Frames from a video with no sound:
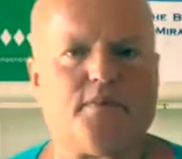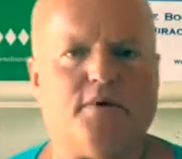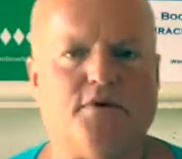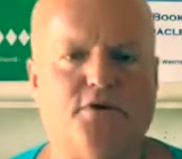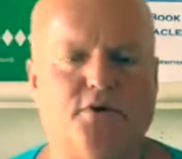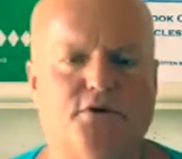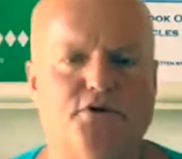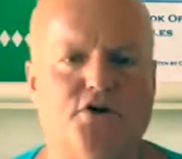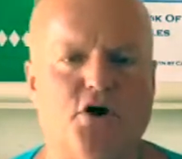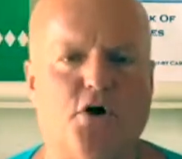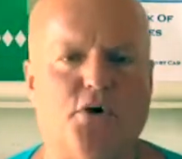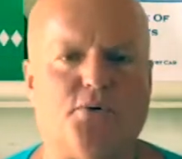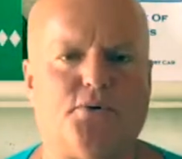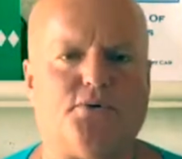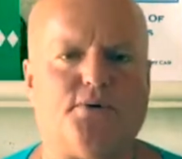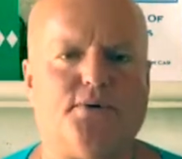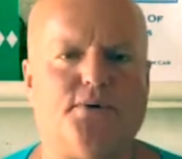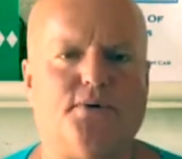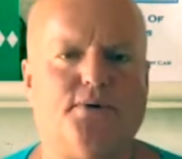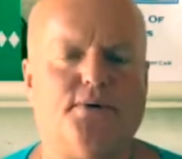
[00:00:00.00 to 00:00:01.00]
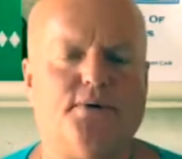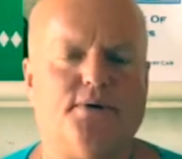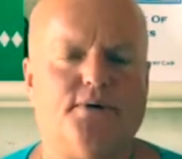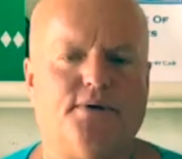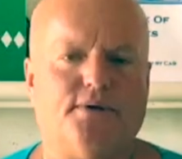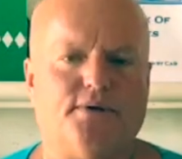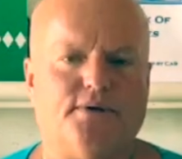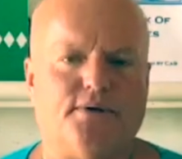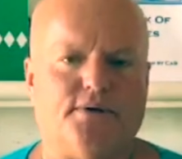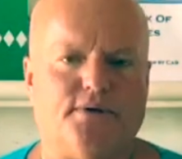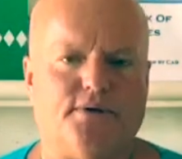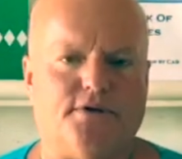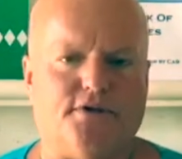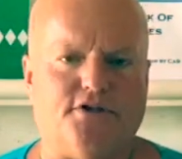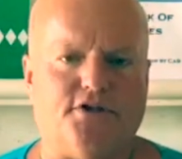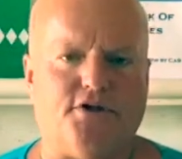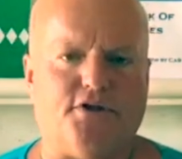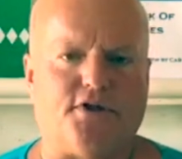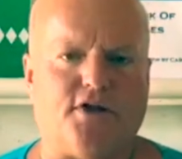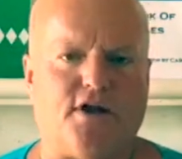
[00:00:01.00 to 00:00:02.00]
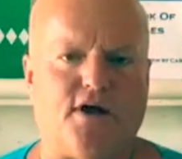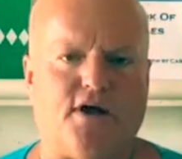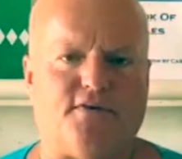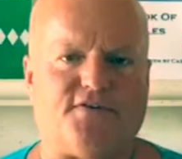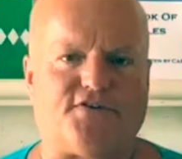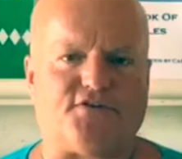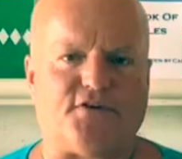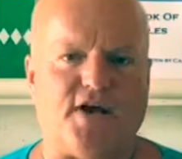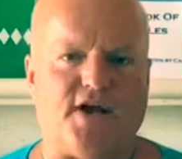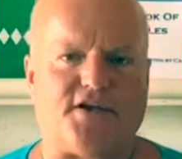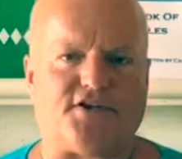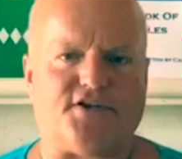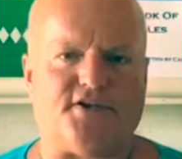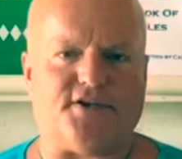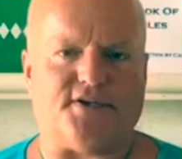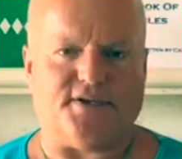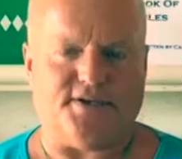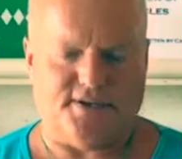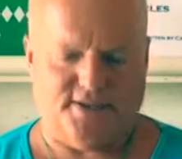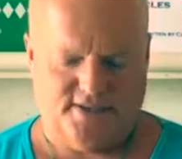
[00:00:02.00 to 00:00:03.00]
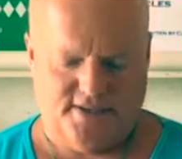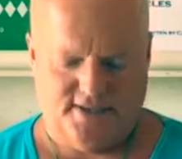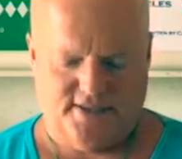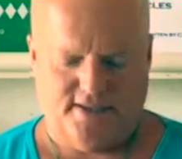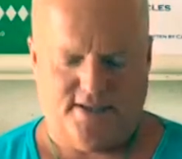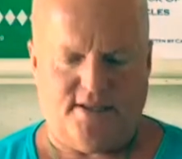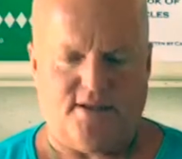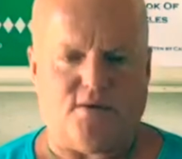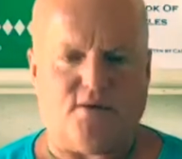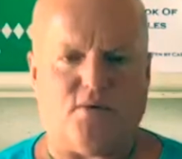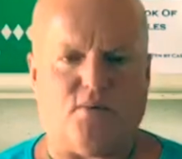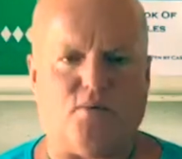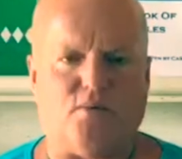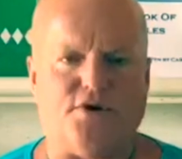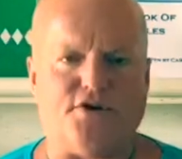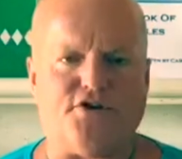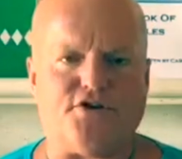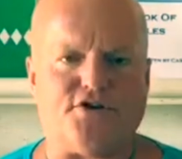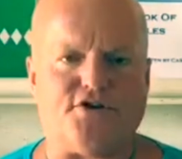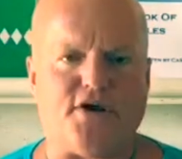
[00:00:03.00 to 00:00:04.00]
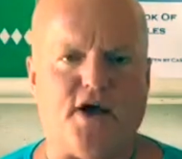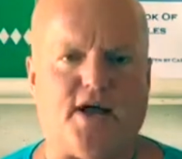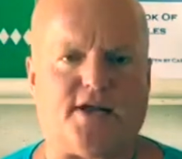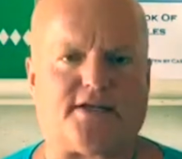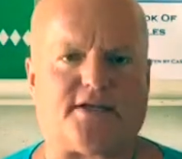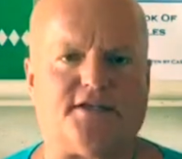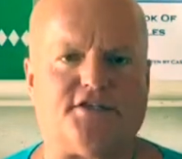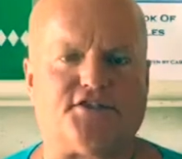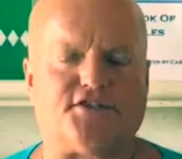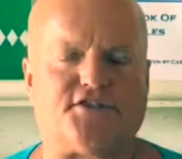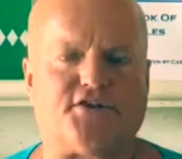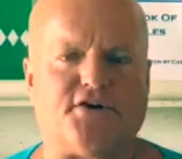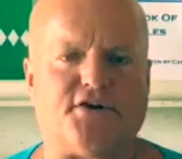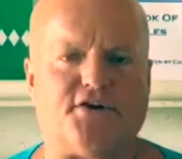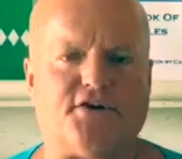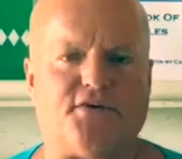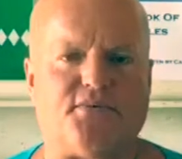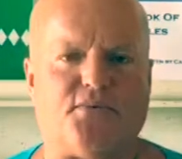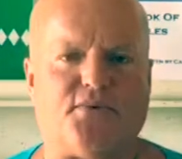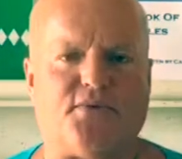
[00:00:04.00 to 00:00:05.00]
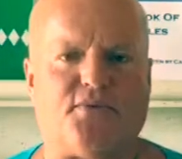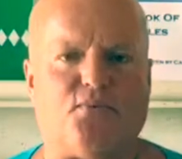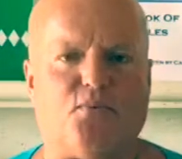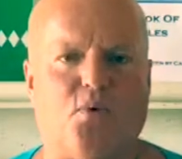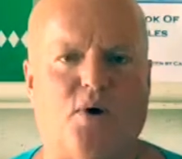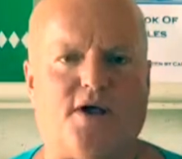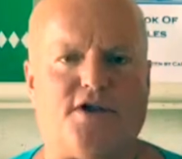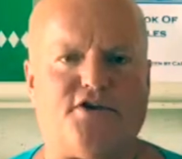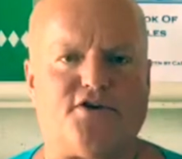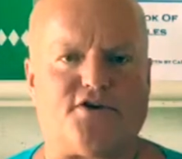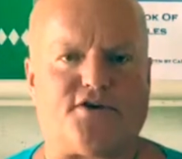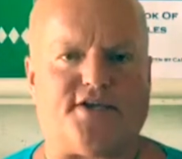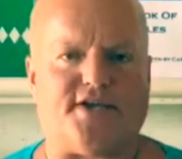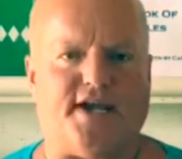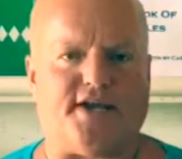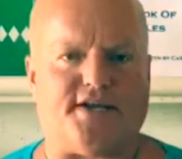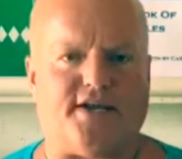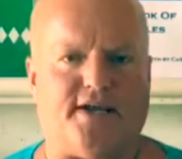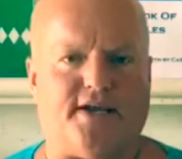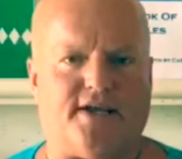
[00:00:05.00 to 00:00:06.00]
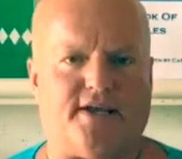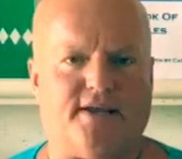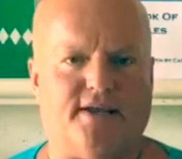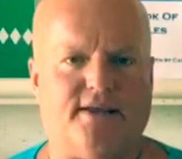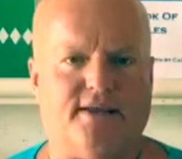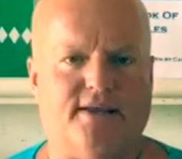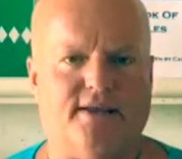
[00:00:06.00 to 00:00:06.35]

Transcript: You'll know you know the law of attraction when you're not concerned with what you're getting.